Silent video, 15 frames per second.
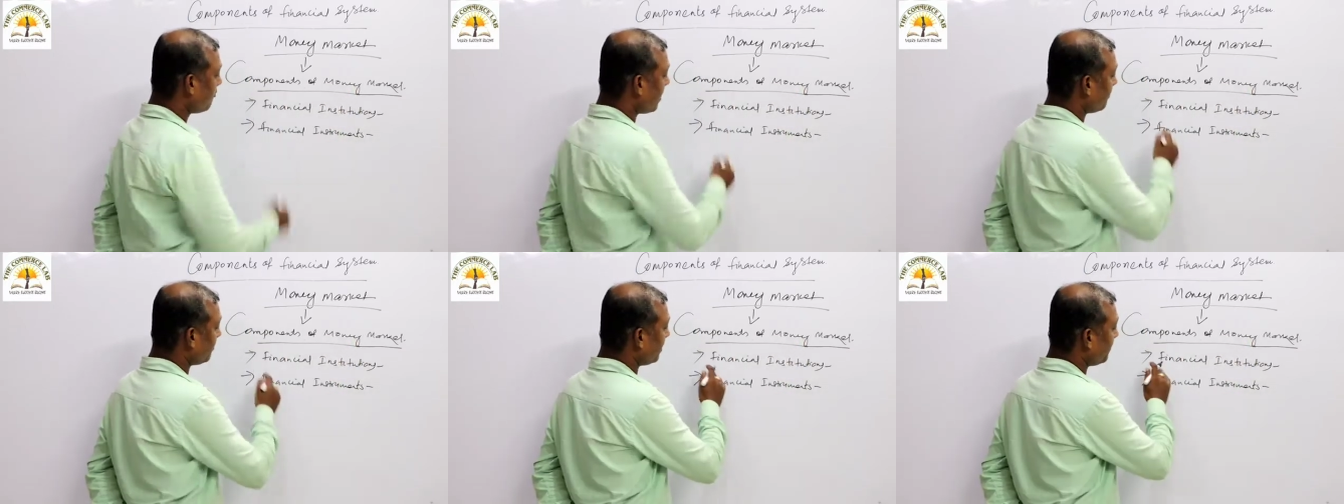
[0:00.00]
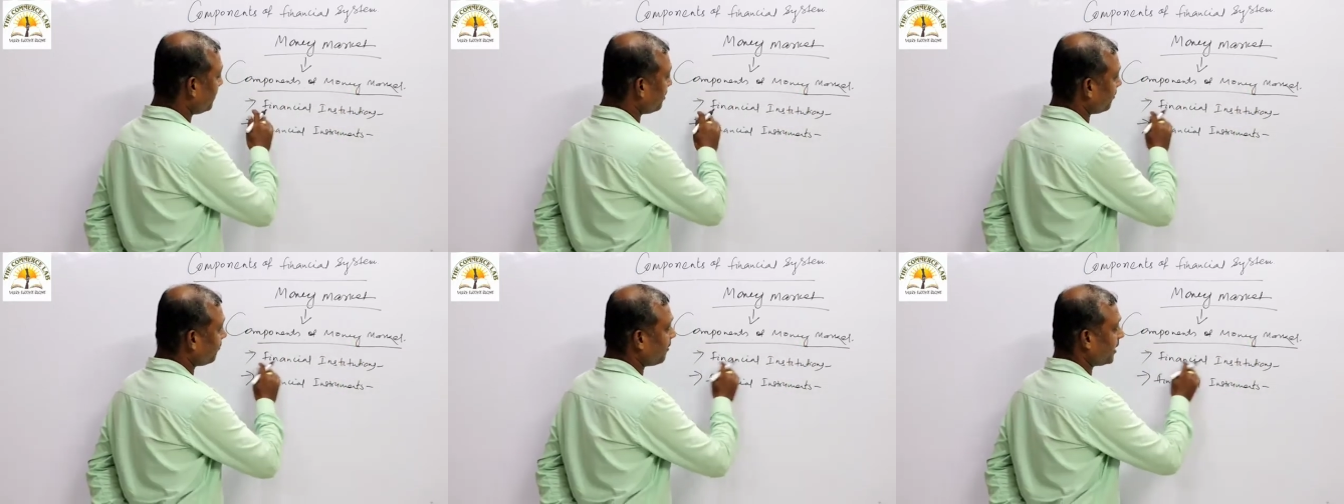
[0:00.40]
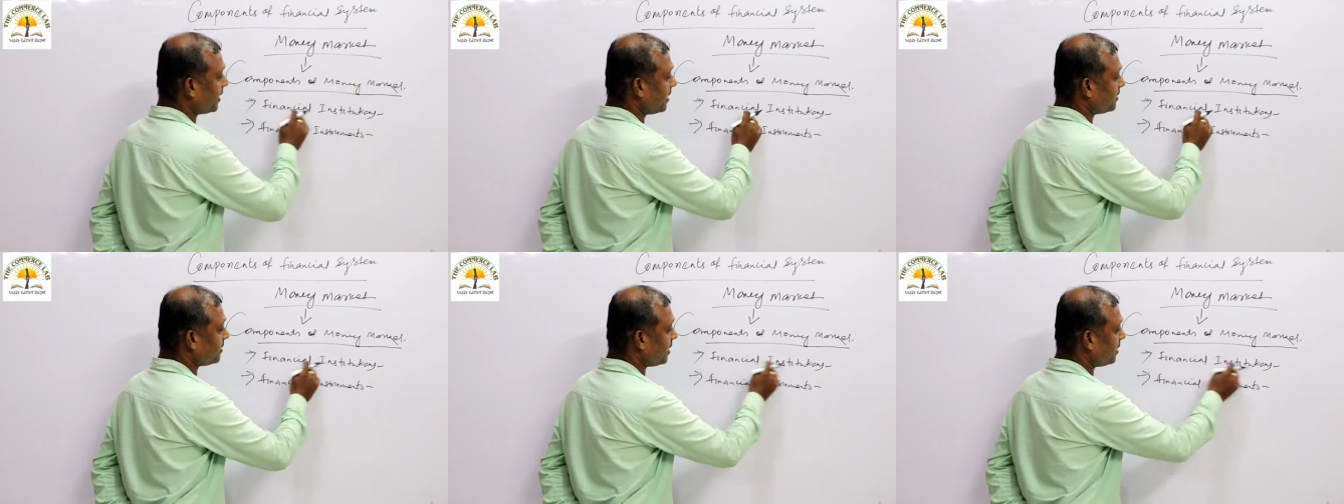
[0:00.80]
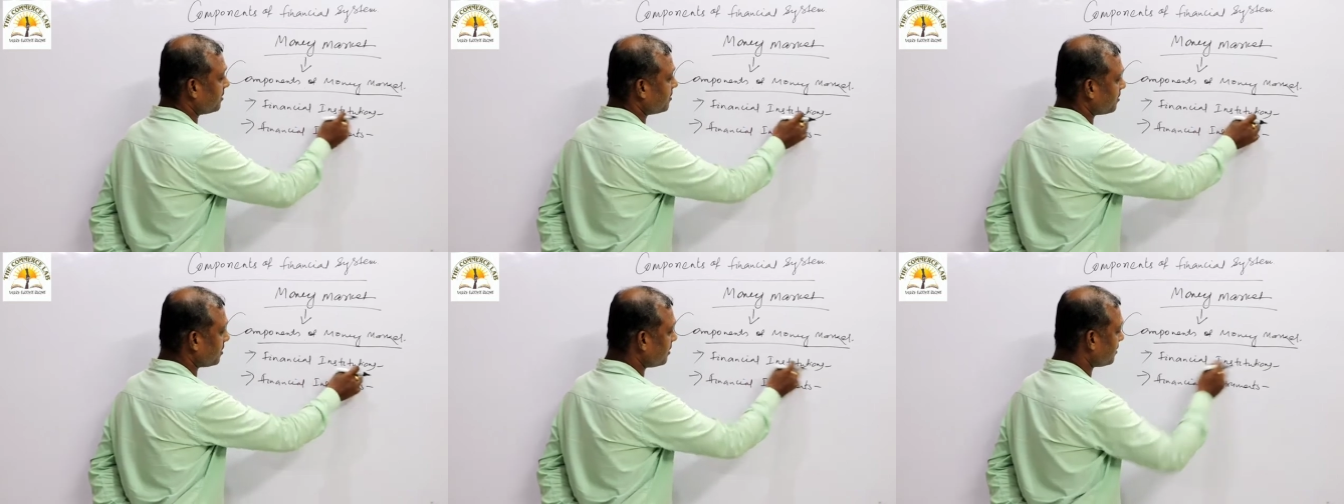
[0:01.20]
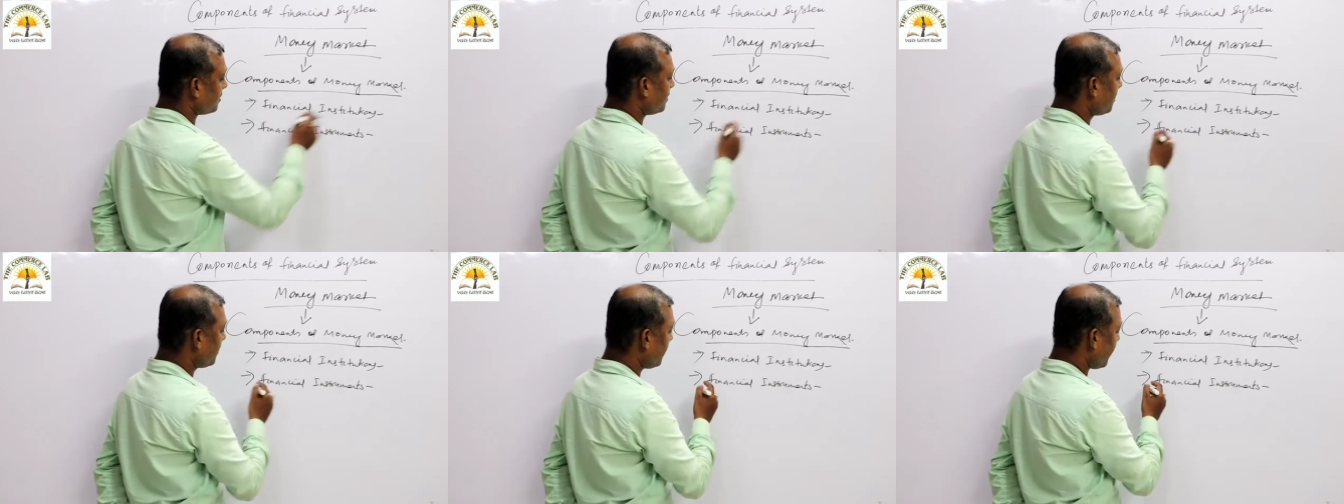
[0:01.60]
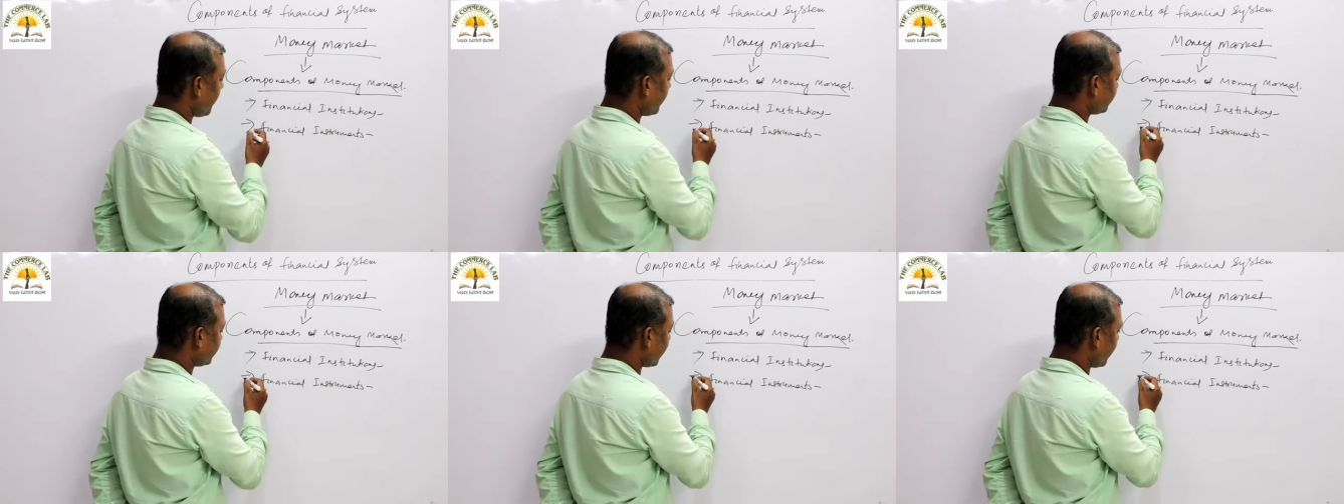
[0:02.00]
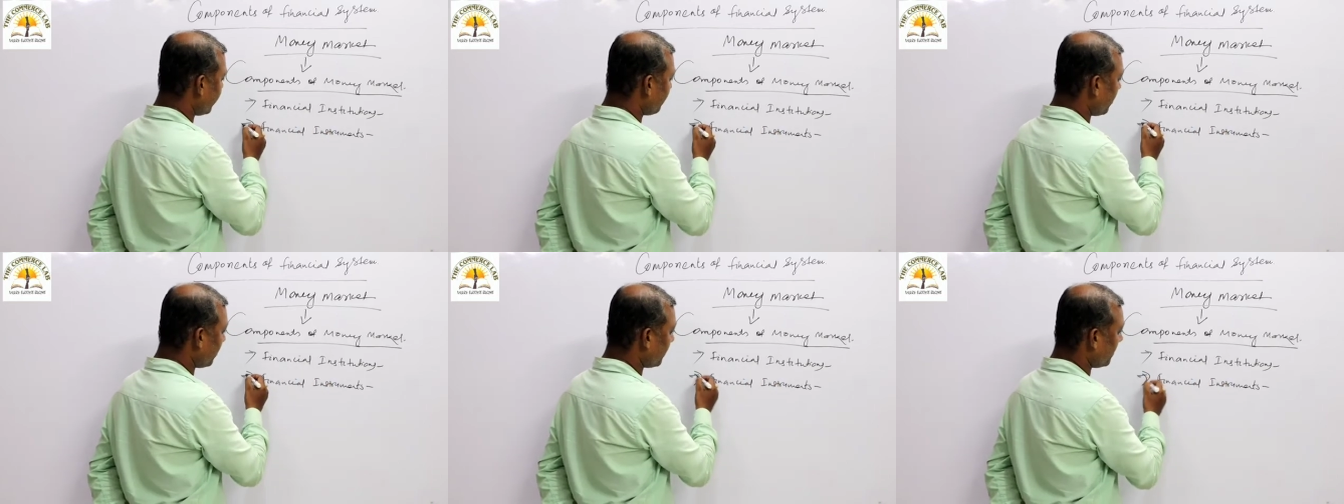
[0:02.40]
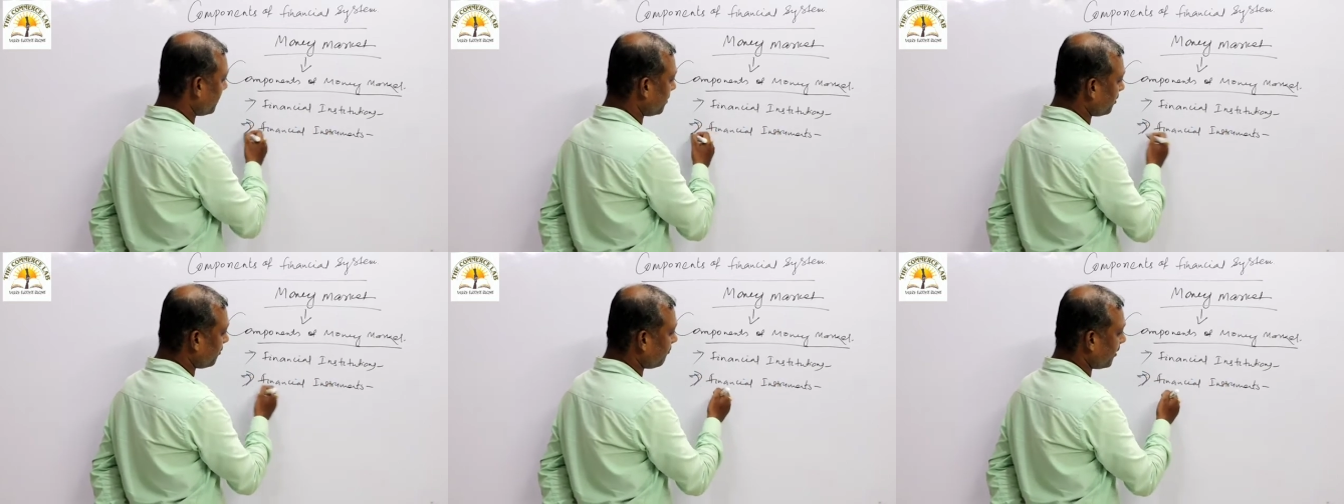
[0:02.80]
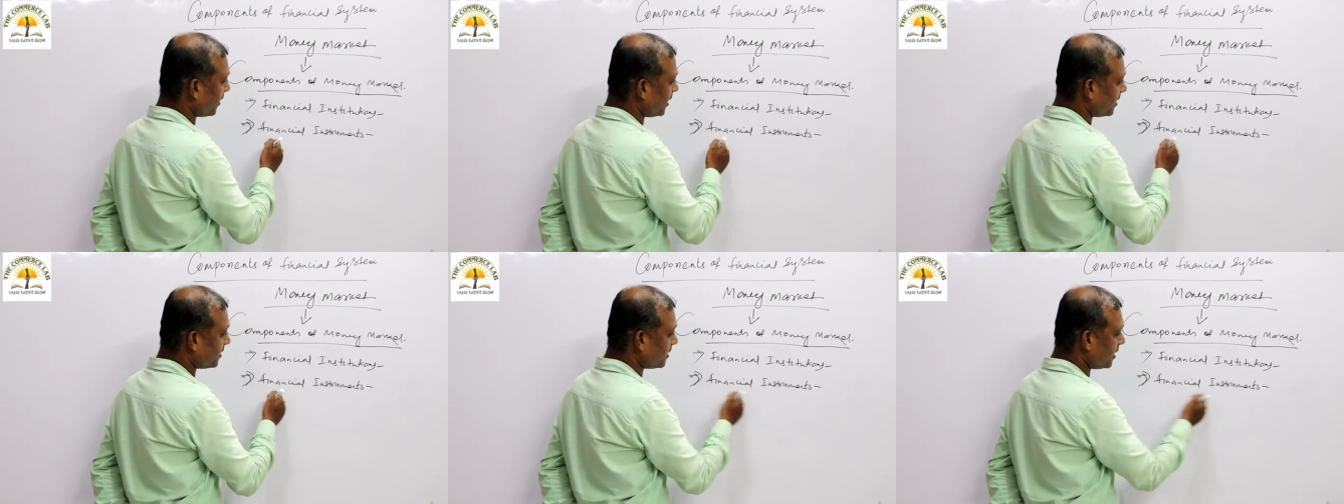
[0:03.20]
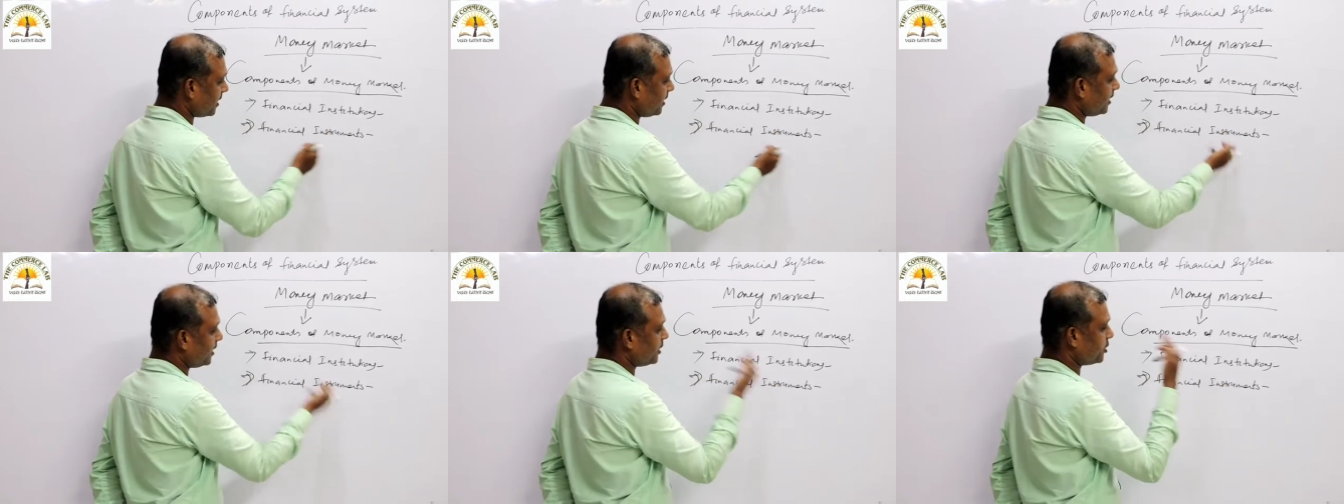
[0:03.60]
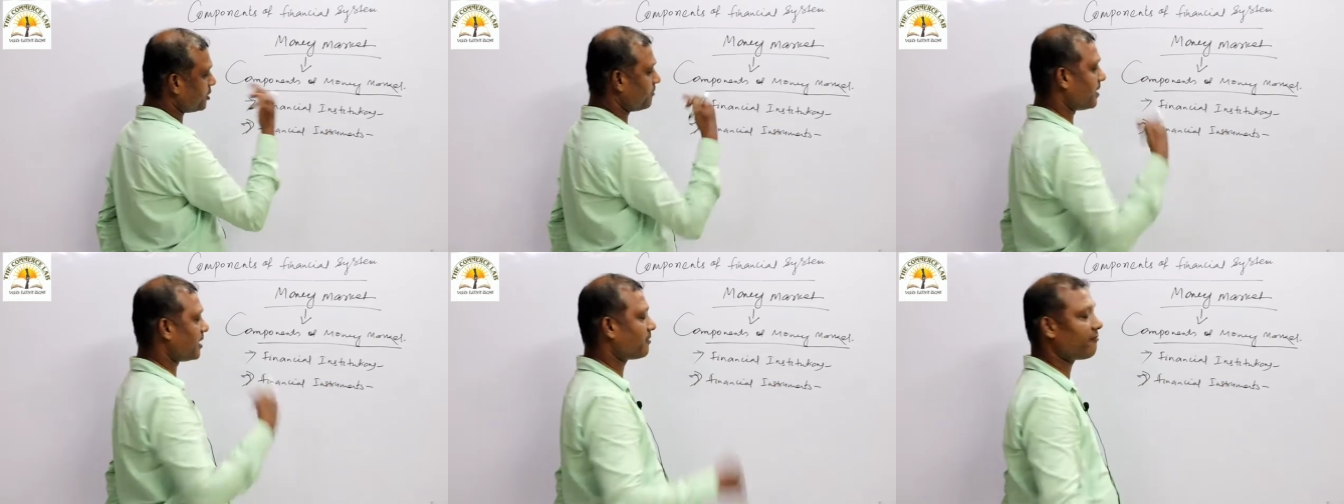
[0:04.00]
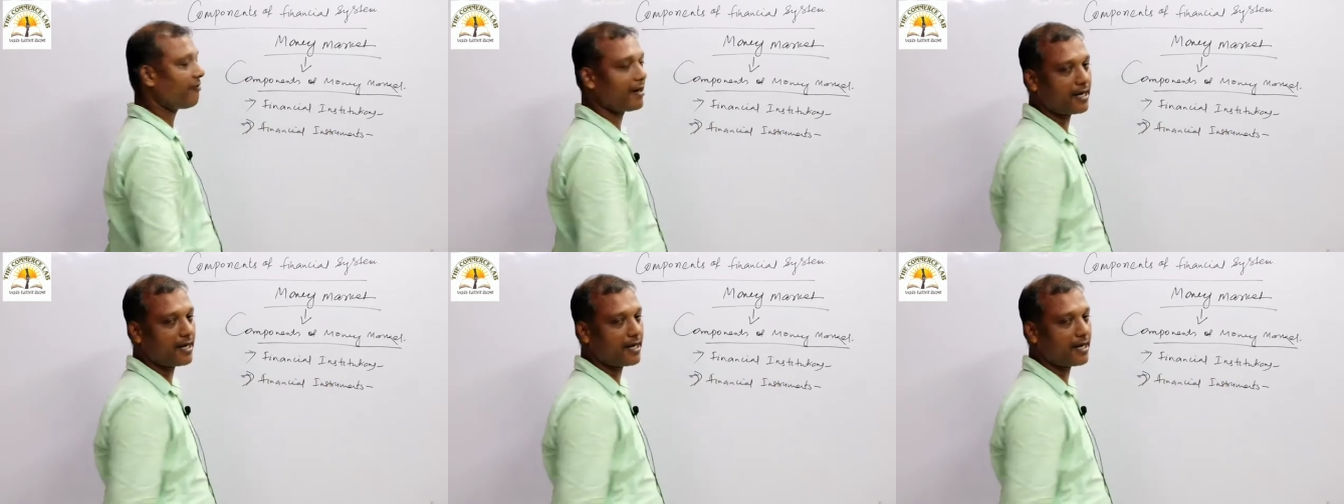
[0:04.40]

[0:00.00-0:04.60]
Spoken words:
One will be your financial institutions, and second point will be your financial instruments.